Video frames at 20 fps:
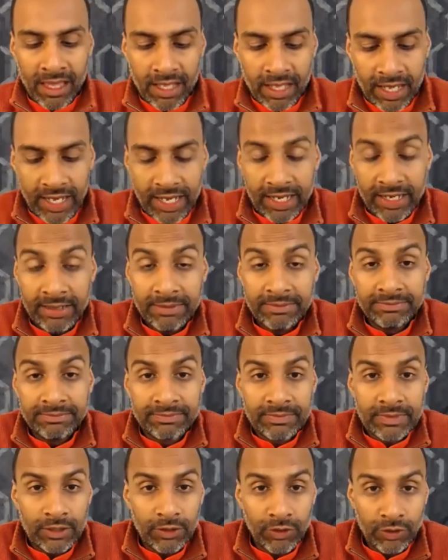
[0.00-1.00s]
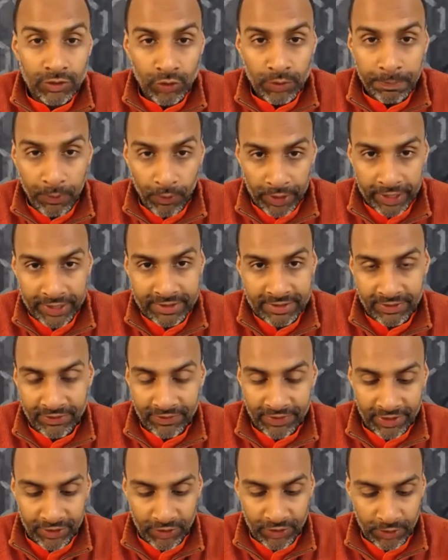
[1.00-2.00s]
Good points.
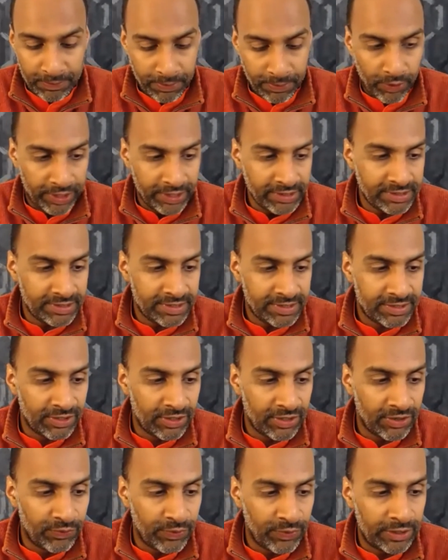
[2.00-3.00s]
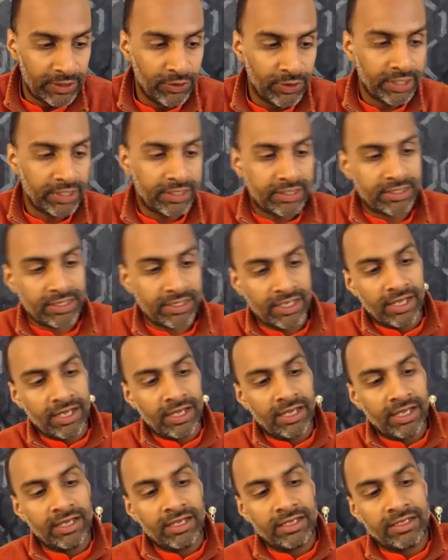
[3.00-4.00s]
Very good points. So if we look at
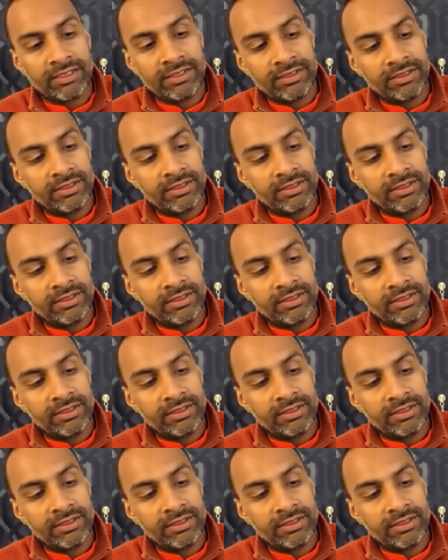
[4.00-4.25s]
the